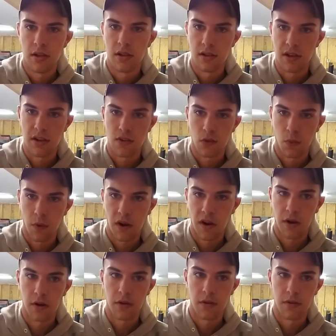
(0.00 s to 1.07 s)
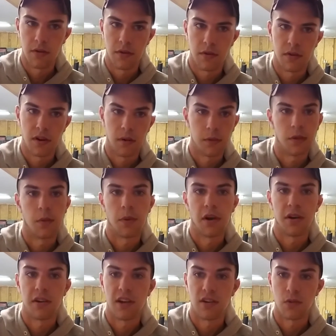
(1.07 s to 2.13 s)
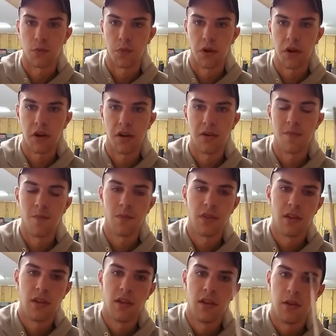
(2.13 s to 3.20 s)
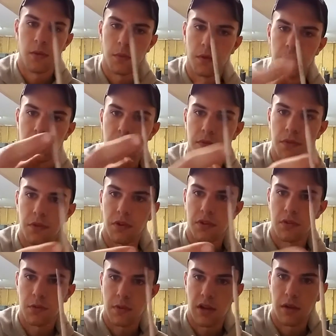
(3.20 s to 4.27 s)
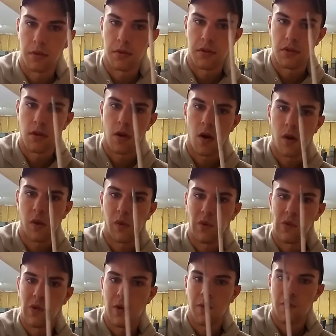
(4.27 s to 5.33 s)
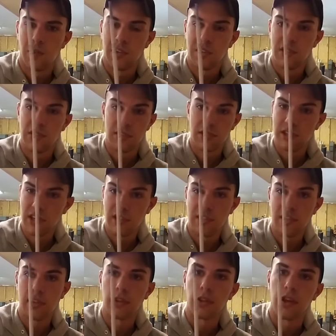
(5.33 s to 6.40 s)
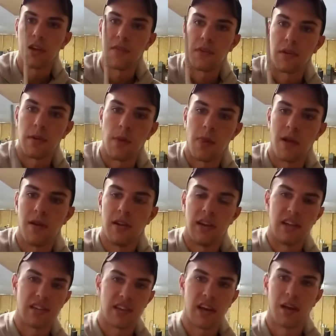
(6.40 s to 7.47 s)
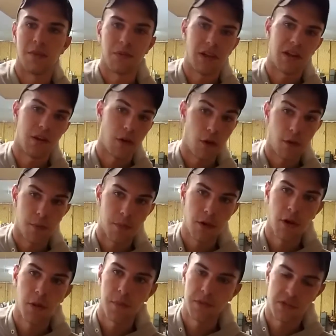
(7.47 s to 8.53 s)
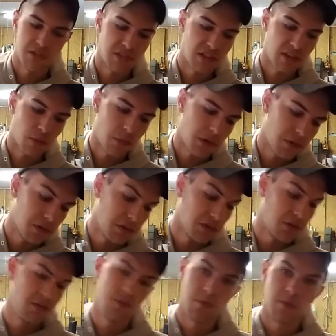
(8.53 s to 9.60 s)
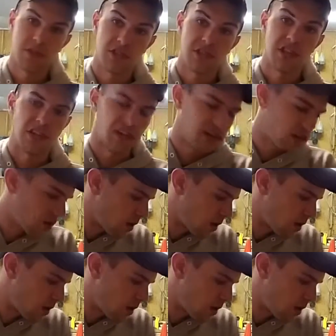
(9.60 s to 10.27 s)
you got your wire, or not really wire, you got your rod with the flux around it. This is a 6011. It's kind of like an all-purpose stick welding stick.